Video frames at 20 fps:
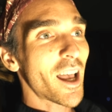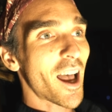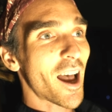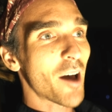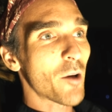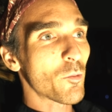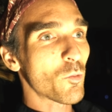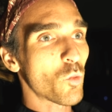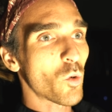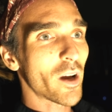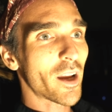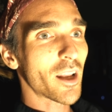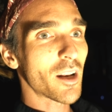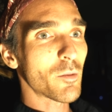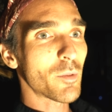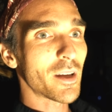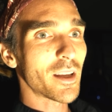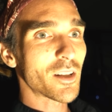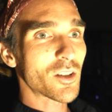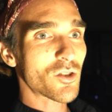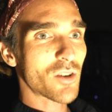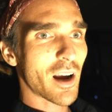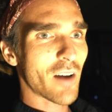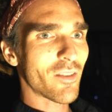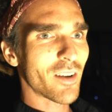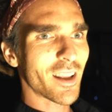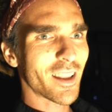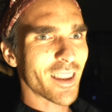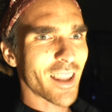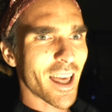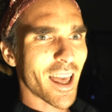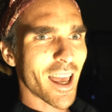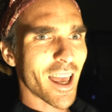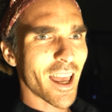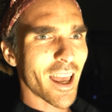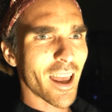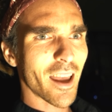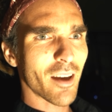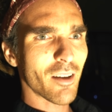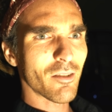We're going to be traveling
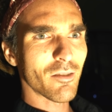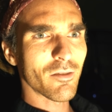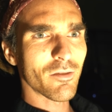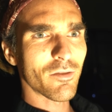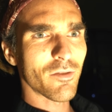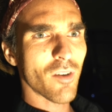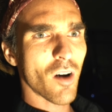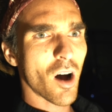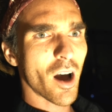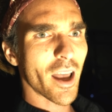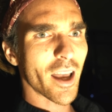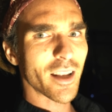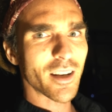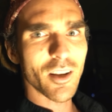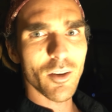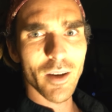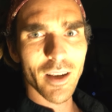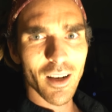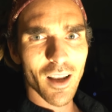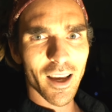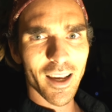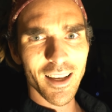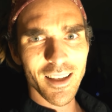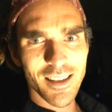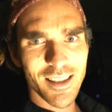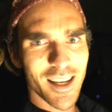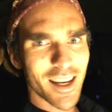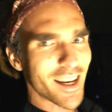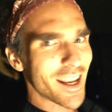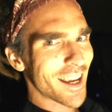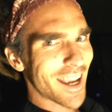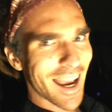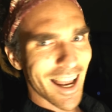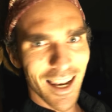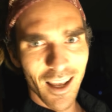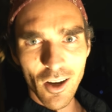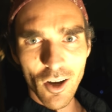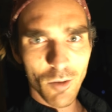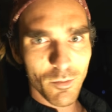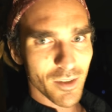there via doing like a scenic
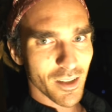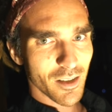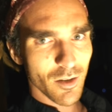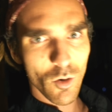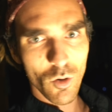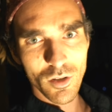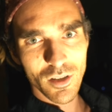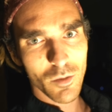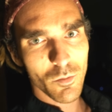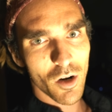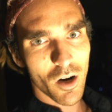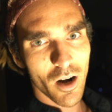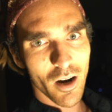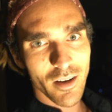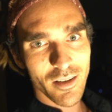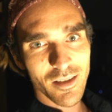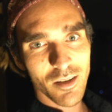helicopter tour tomorrow.